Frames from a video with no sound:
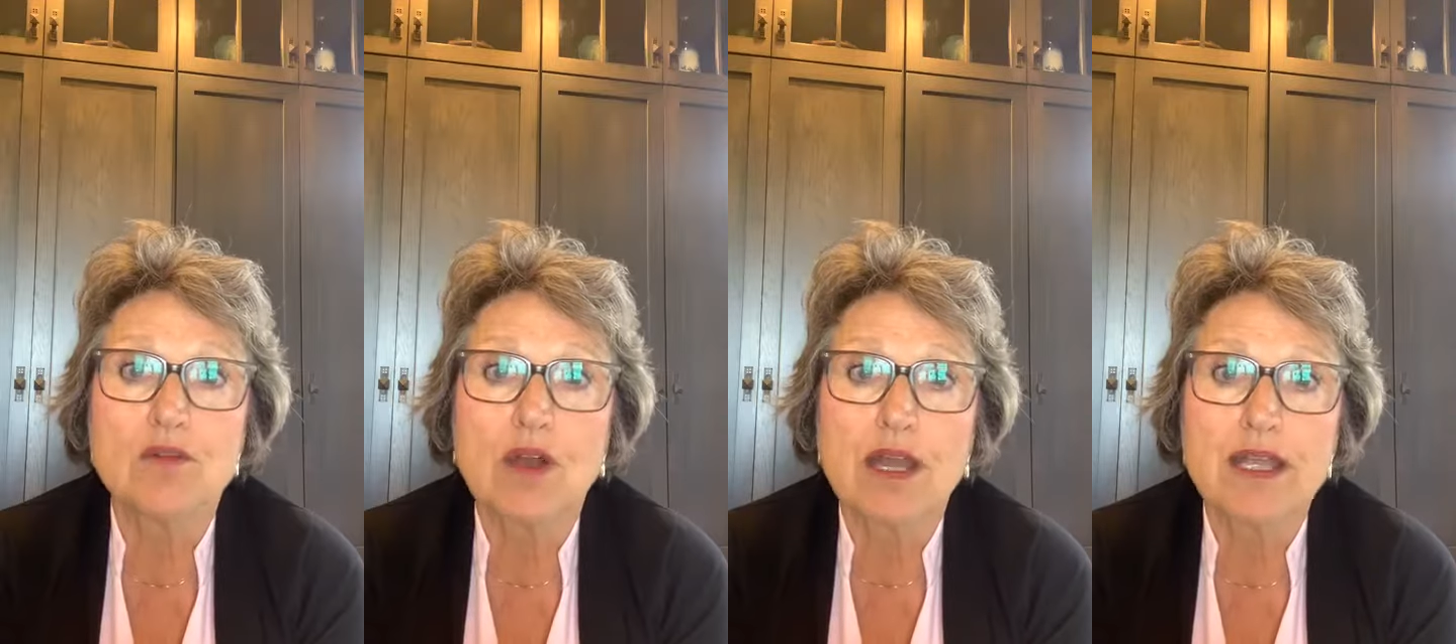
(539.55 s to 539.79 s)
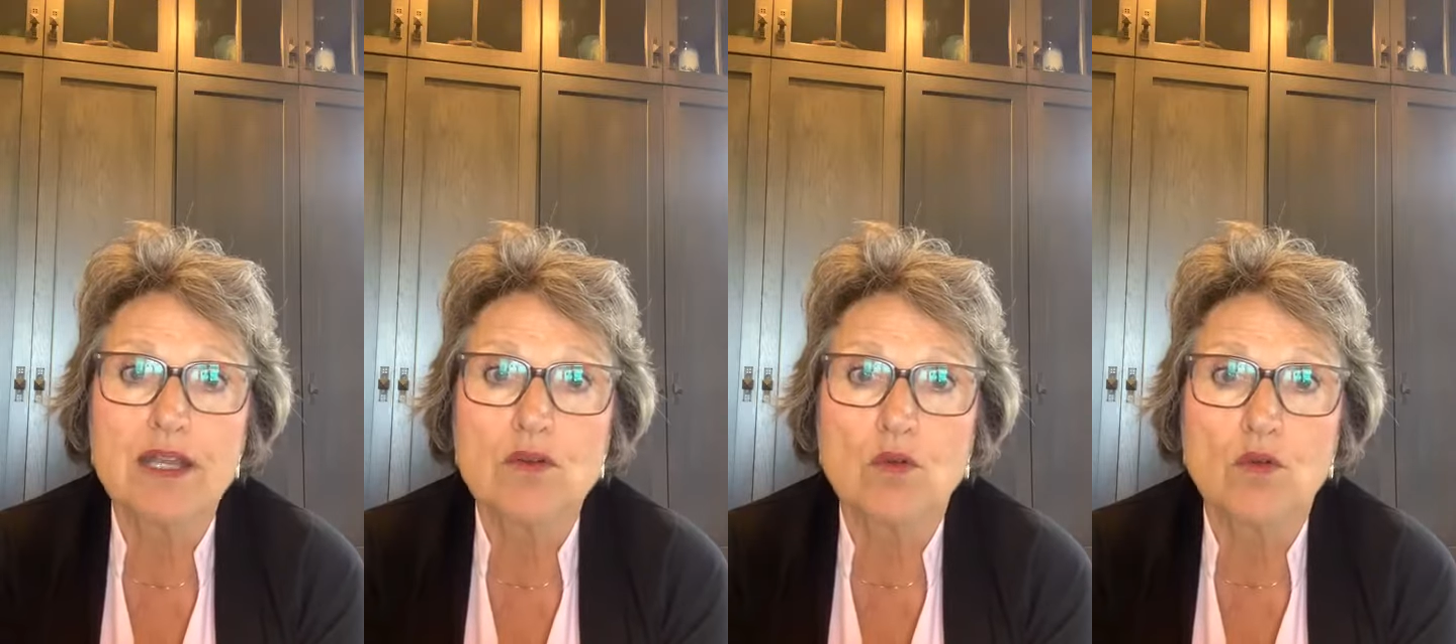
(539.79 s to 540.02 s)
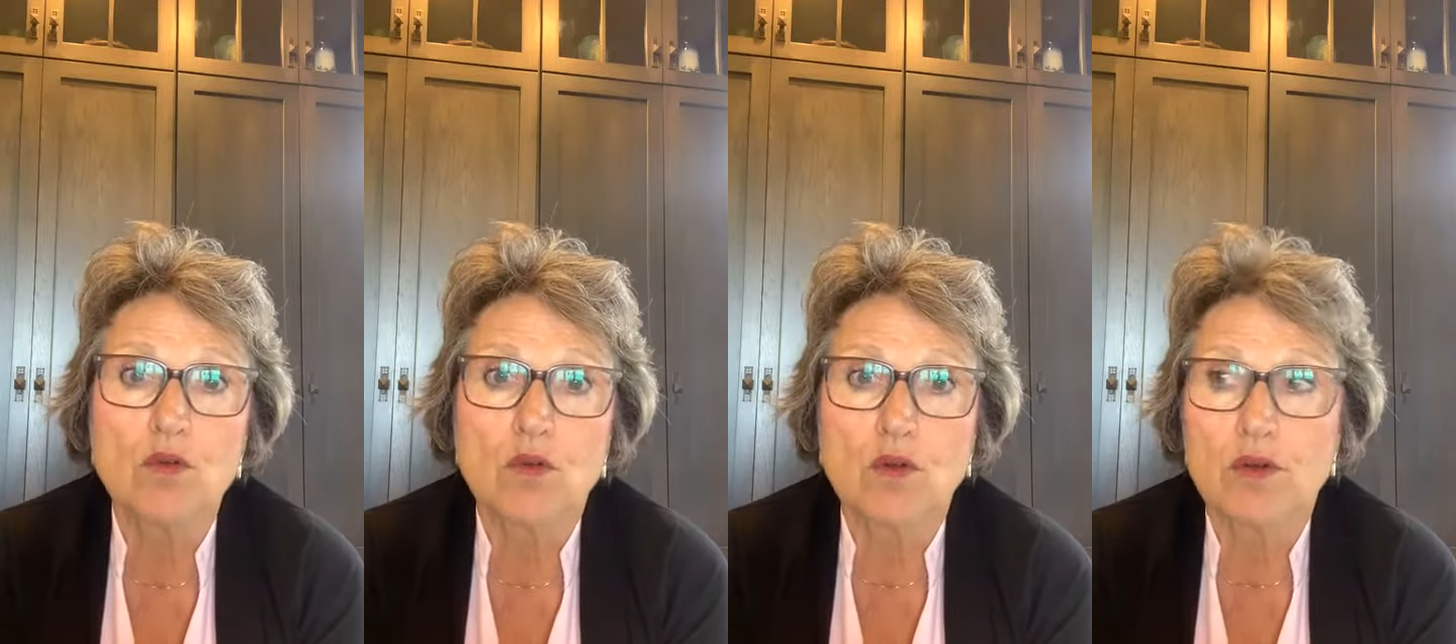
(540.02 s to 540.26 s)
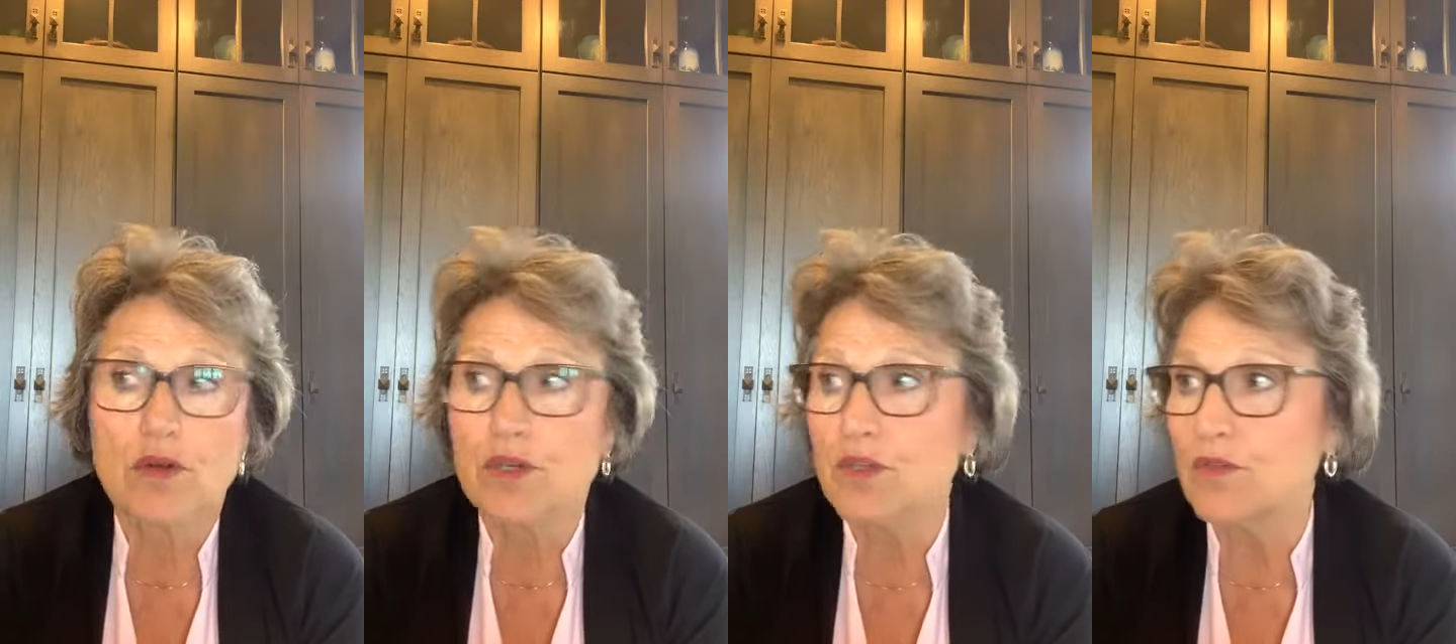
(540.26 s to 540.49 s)
right, or
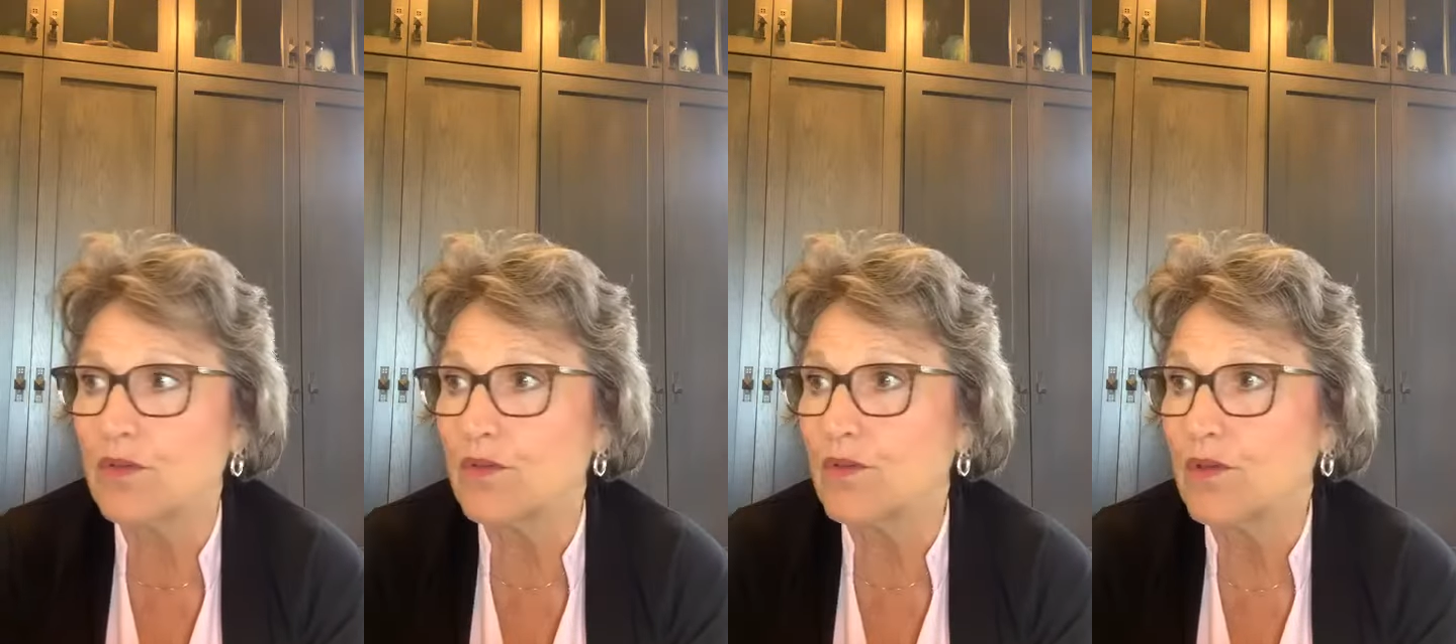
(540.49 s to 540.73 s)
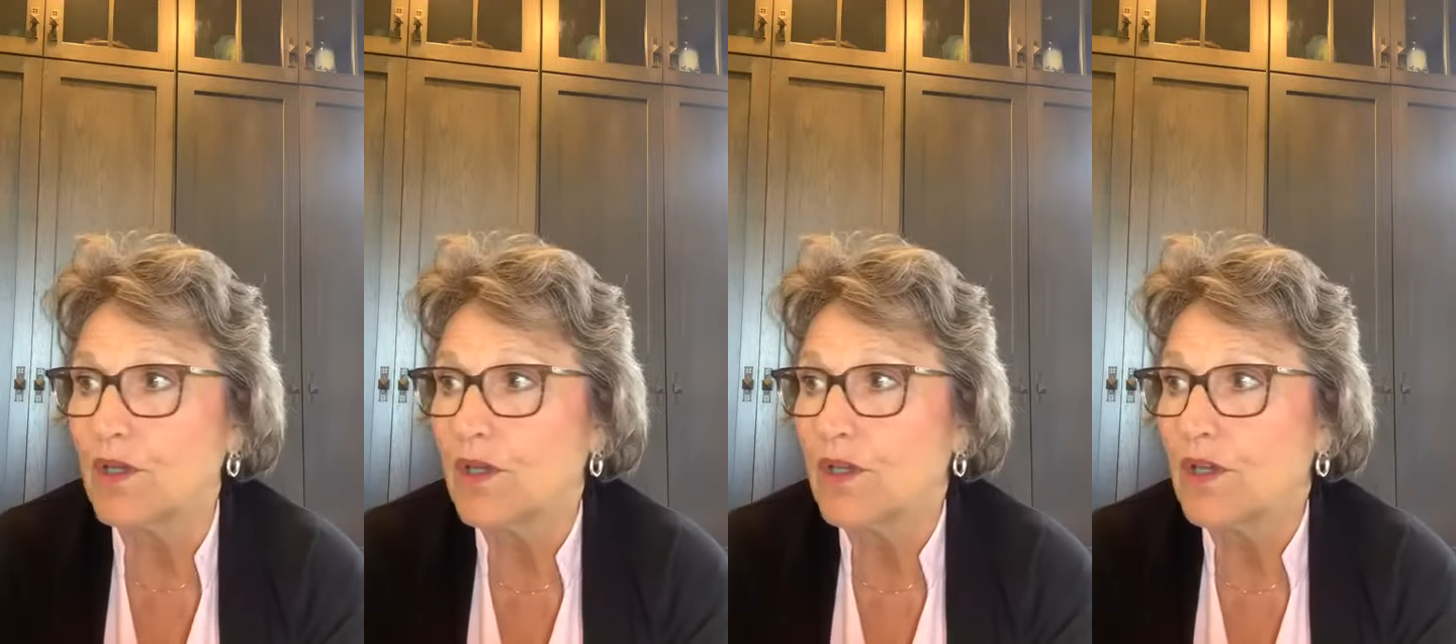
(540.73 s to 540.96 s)
are you